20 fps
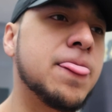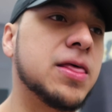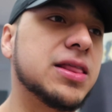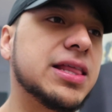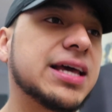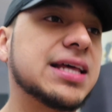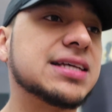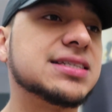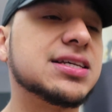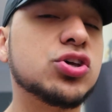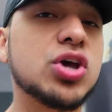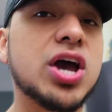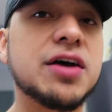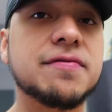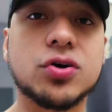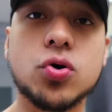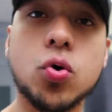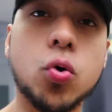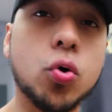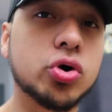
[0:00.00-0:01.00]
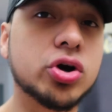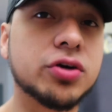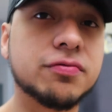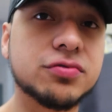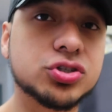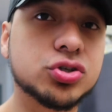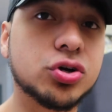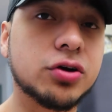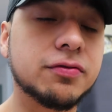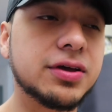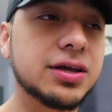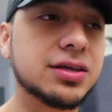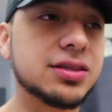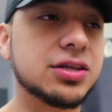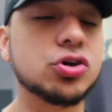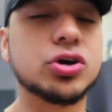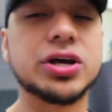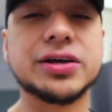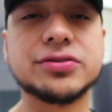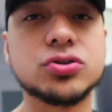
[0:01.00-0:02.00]
Like I said, you have a quarter of a serving,
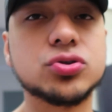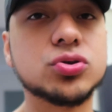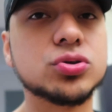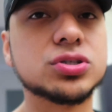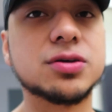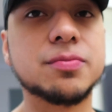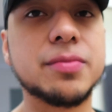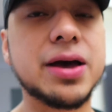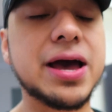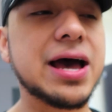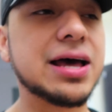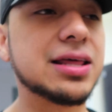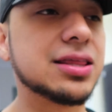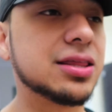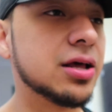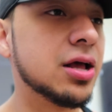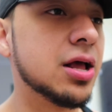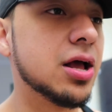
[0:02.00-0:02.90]
then you have to do some math.